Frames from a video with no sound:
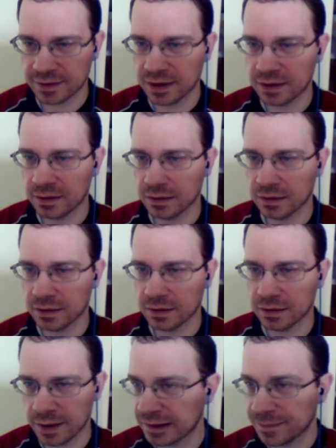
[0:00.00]
restrict
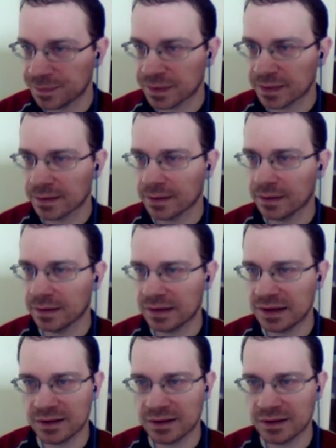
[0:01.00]
well.
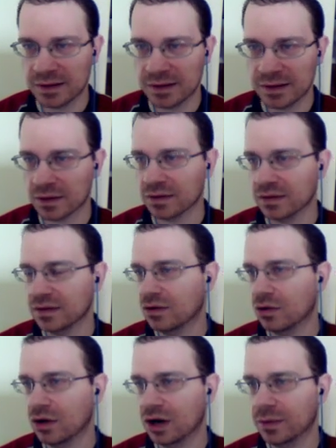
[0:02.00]
His rook is
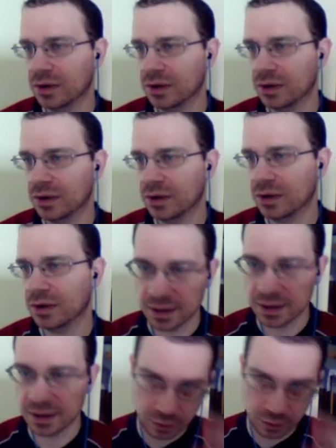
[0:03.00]
horrible. His
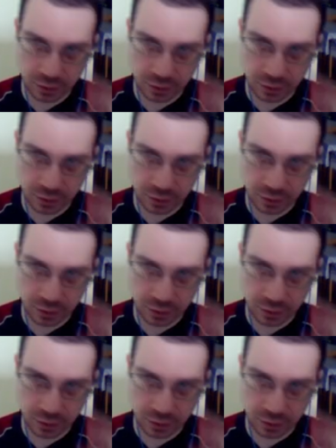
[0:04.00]
king